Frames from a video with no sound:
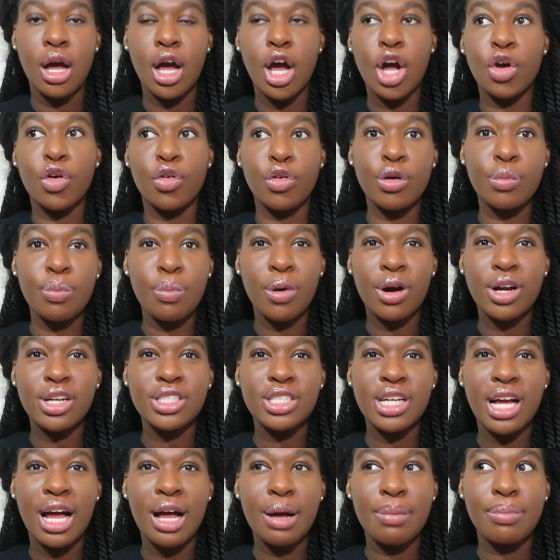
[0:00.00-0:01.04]
a group
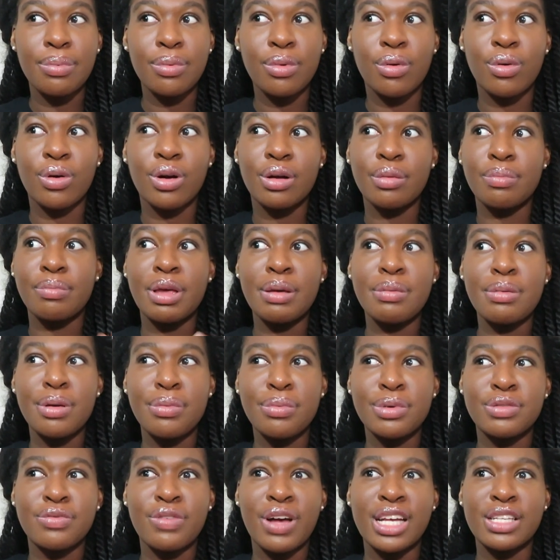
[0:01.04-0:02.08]
workshop or maybe
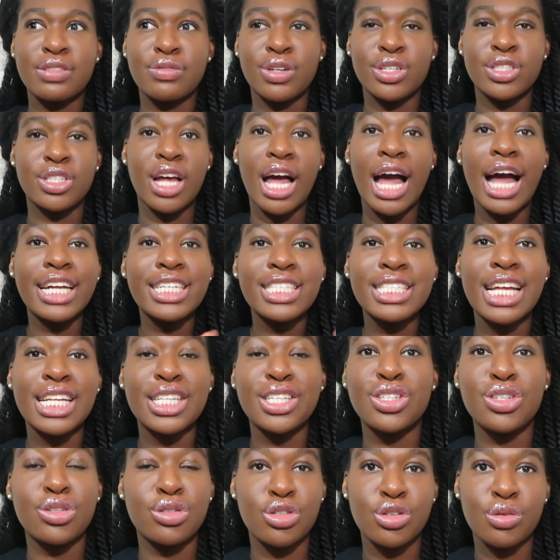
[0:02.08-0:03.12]
it was vice versa. I just
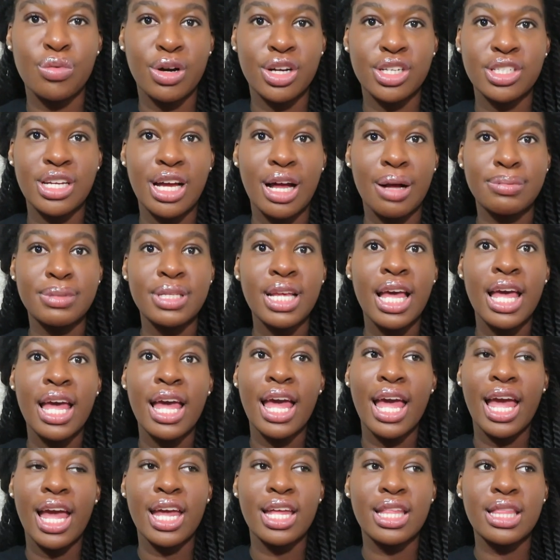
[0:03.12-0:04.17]
had to do two workshops
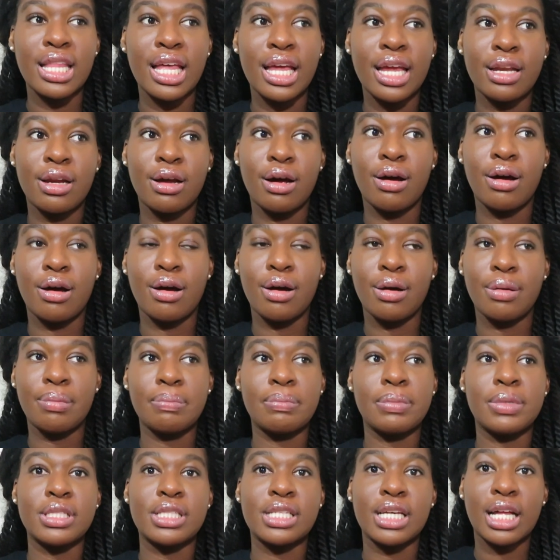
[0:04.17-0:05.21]
and then
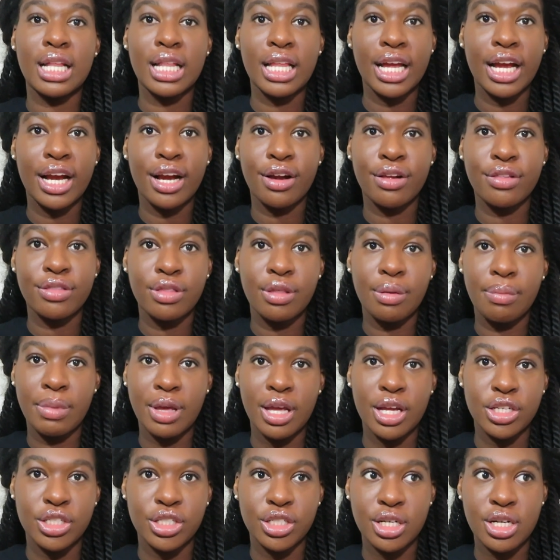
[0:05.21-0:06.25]
um, declare the
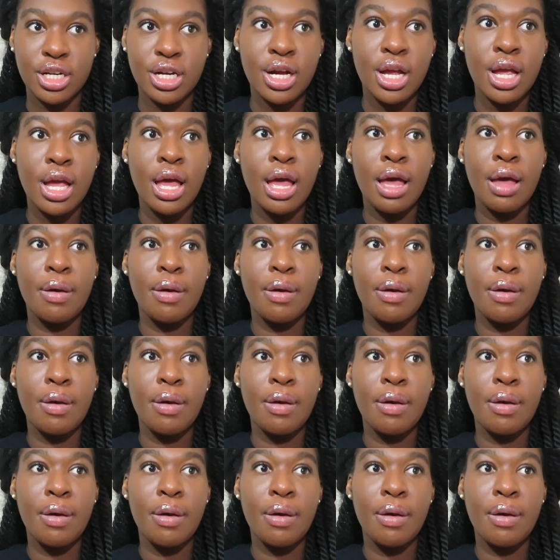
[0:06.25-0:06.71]
major.